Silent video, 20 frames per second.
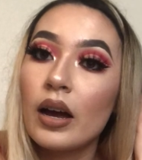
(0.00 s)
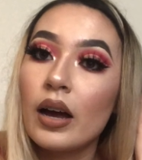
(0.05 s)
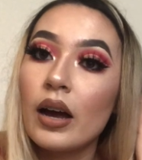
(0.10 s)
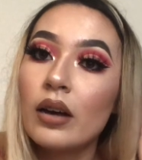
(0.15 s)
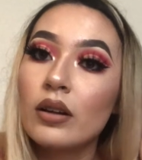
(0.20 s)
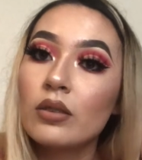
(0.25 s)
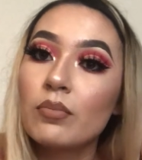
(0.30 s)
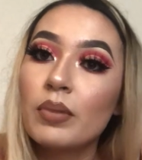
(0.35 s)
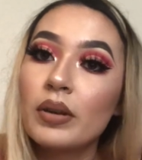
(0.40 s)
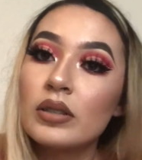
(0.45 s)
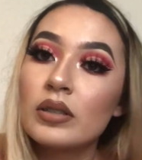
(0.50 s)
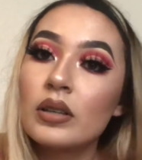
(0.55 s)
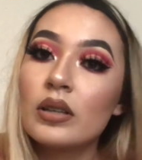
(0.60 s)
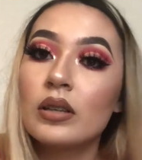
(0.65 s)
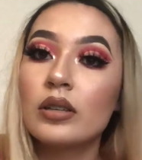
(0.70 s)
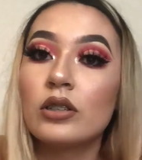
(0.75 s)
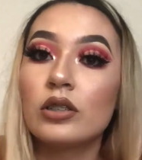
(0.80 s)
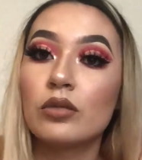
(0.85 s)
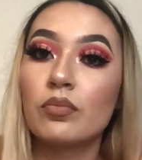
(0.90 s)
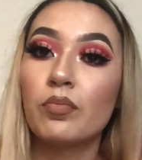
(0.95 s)
had to basically
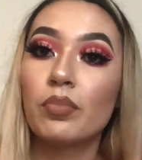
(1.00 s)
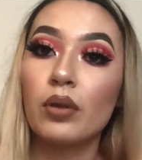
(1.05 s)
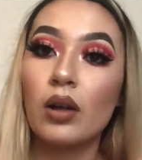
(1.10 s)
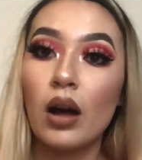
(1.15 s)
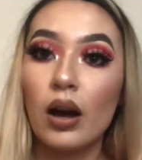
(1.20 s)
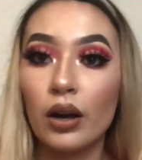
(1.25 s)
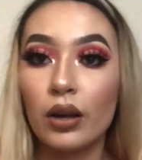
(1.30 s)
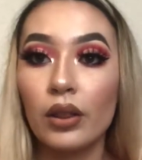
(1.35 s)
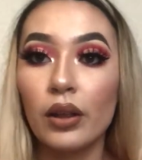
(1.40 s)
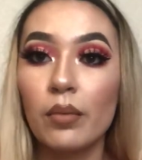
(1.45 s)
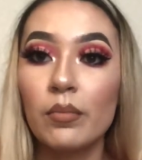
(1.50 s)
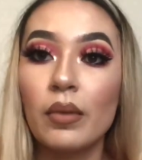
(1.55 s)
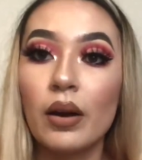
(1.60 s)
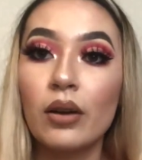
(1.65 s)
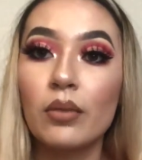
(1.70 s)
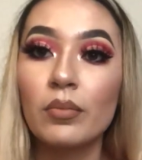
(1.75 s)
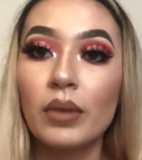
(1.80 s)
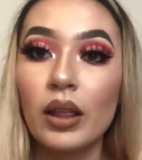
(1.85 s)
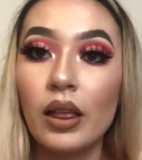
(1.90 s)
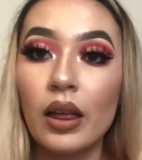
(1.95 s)
just block them out
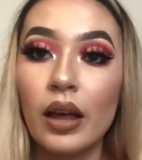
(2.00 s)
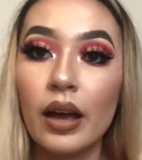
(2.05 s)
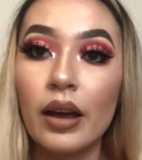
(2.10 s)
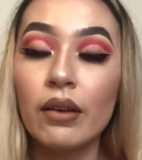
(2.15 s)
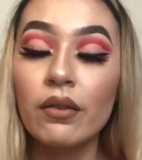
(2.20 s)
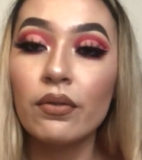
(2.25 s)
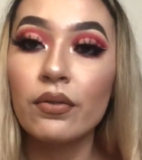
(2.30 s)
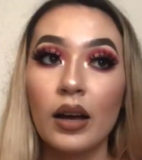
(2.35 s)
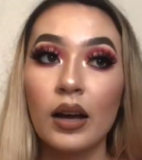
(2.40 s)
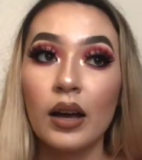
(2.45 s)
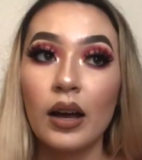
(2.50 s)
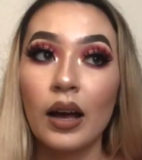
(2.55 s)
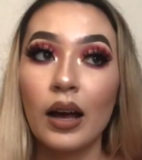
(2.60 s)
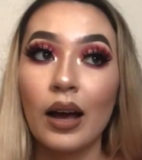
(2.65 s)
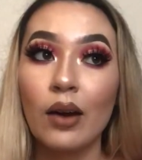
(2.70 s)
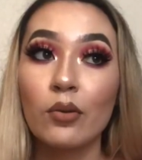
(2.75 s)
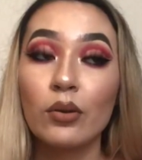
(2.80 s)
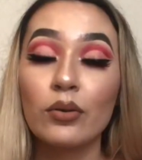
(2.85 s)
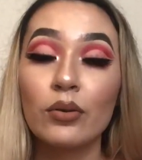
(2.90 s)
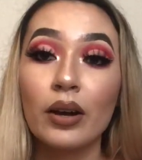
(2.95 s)
of my life.
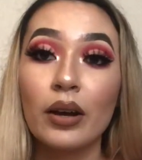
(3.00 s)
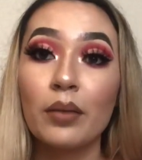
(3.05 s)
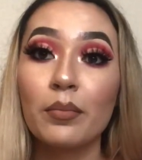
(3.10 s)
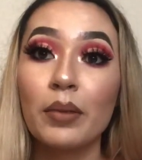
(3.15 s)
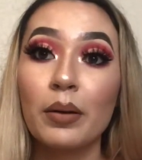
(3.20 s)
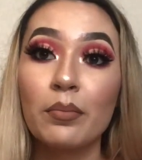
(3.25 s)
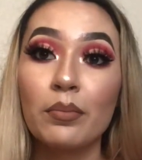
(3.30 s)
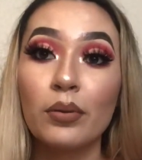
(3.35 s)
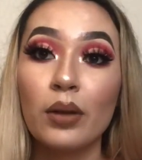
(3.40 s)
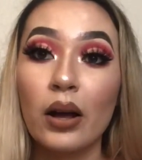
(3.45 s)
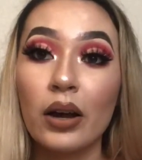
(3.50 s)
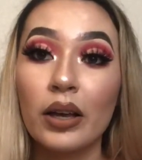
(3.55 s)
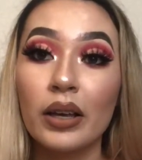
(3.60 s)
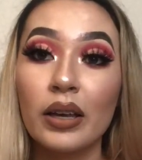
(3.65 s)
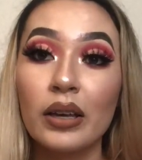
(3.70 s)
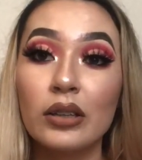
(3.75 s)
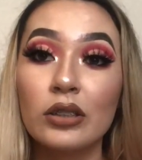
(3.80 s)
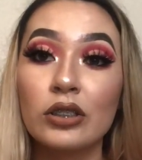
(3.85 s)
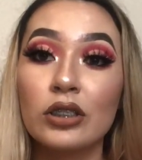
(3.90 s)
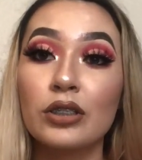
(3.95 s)
I would recommend
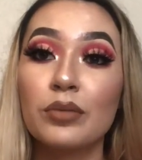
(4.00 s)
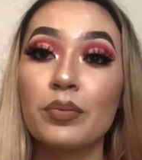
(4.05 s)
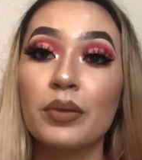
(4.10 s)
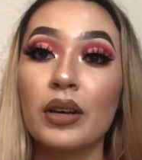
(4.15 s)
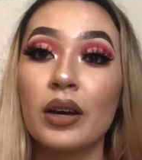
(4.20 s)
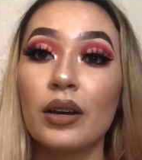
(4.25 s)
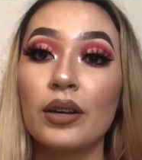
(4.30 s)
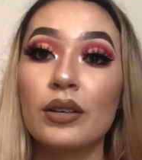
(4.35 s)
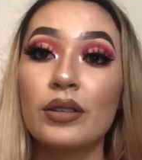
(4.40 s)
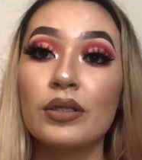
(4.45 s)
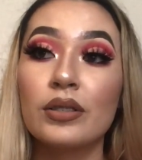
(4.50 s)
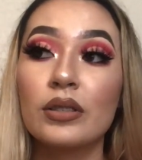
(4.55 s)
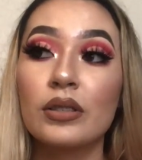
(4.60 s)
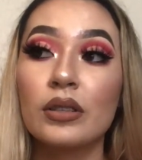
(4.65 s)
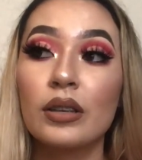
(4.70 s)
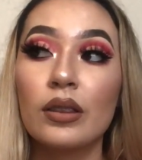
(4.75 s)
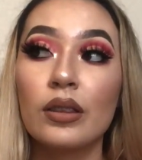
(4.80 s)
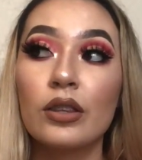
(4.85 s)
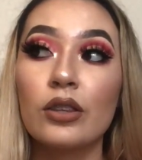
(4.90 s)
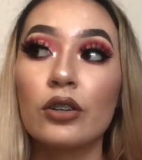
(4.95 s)
blocking just because
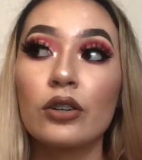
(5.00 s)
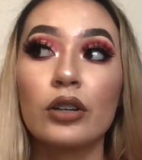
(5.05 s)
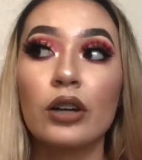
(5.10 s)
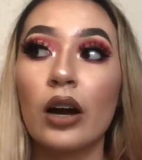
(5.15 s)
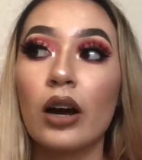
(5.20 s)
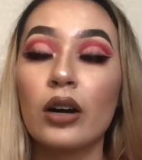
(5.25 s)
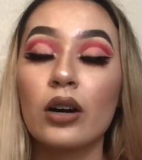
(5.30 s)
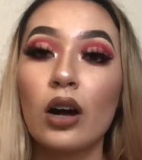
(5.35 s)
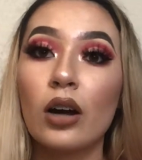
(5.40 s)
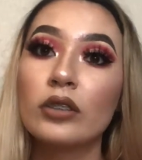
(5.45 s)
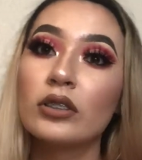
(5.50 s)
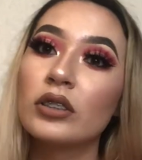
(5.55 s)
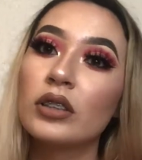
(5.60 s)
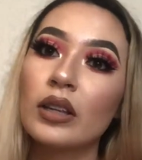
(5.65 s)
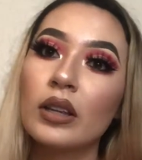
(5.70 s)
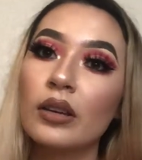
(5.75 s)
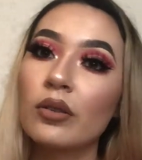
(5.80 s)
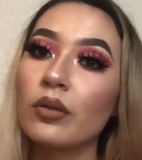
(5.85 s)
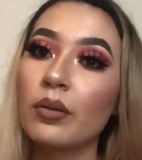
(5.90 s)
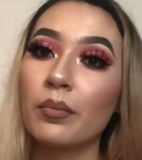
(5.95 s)
you're not
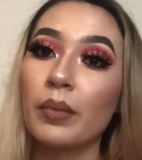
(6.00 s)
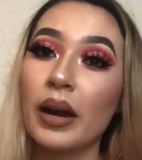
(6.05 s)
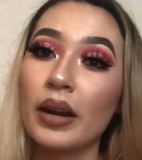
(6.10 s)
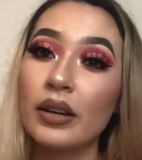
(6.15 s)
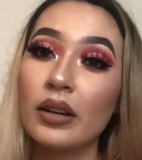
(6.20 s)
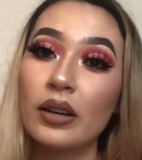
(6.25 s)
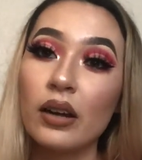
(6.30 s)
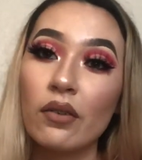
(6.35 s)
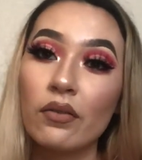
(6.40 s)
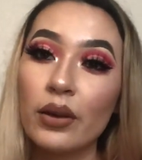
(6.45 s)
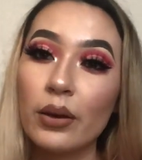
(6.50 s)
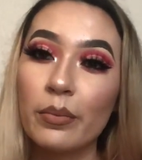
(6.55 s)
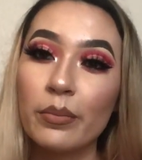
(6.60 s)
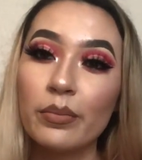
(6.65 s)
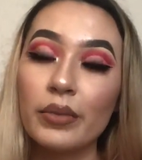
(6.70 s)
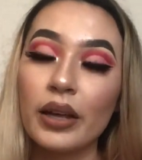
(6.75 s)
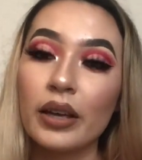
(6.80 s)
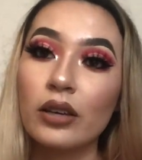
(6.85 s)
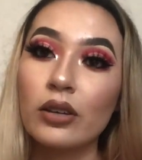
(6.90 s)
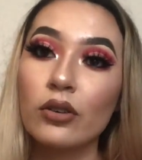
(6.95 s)
constantly reminded of him.
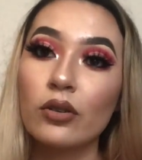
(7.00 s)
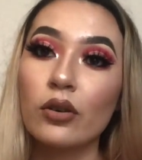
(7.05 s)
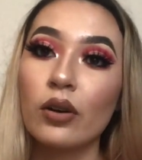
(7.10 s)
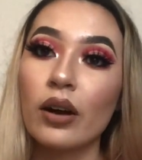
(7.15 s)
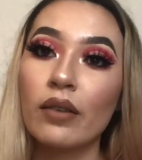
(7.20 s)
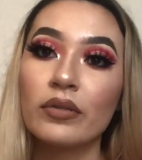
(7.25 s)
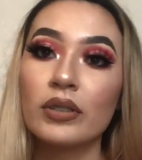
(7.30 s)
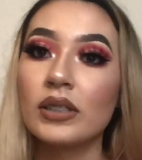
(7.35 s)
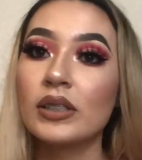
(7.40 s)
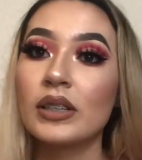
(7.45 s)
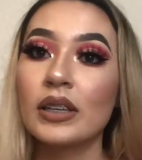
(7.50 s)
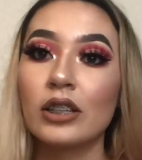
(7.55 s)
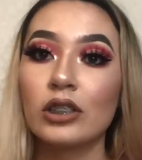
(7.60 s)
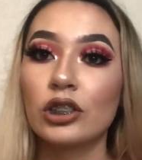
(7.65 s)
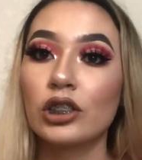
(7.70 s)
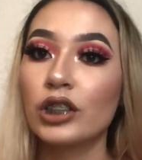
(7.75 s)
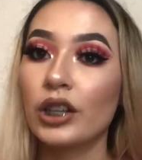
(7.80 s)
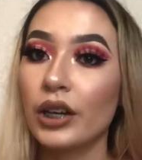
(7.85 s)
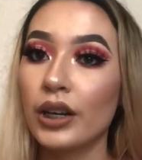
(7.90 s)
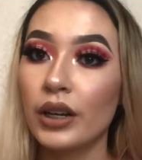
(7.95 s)
Like, you don't have to see his
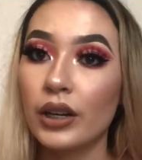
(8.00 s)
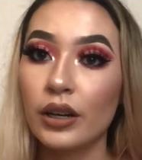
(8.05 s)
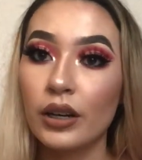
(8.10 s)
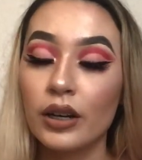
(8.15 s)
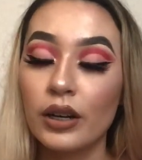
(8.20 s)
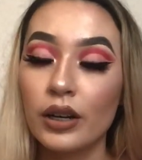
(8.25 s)
shit.